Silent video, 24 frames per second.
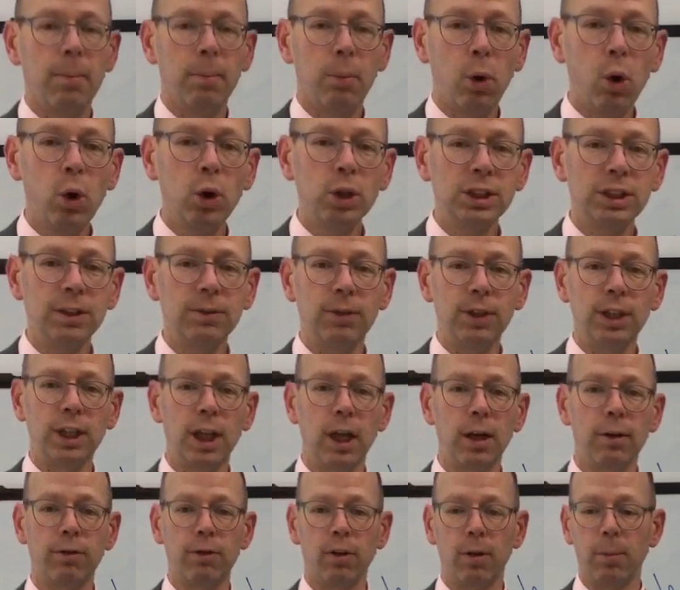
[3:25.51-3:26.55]
Pause the
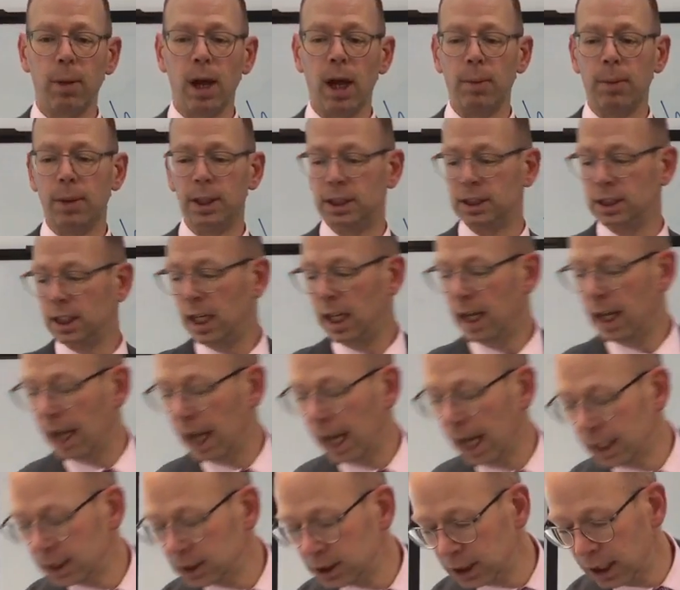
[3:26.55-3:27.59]
video for a moment
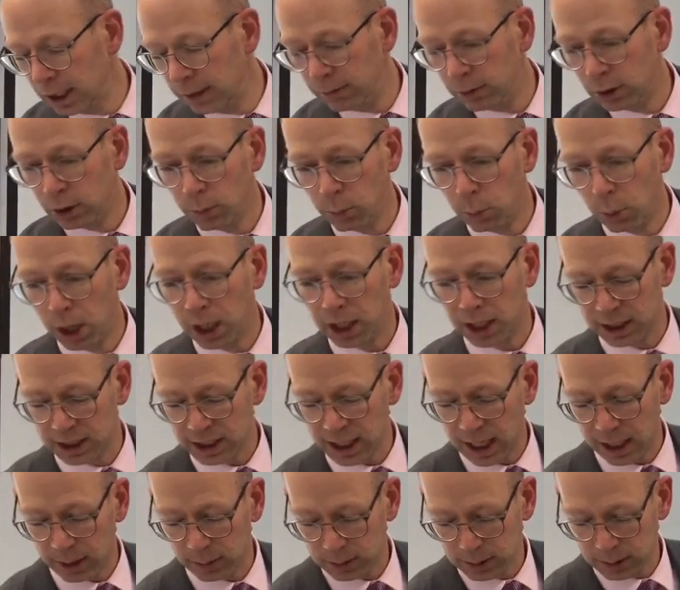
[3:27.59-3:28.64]
and see if you can work it
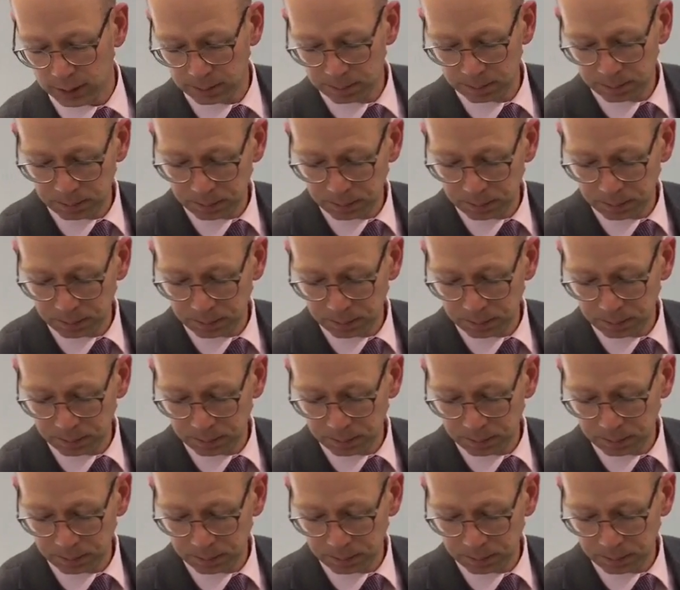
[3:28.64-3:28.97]
out.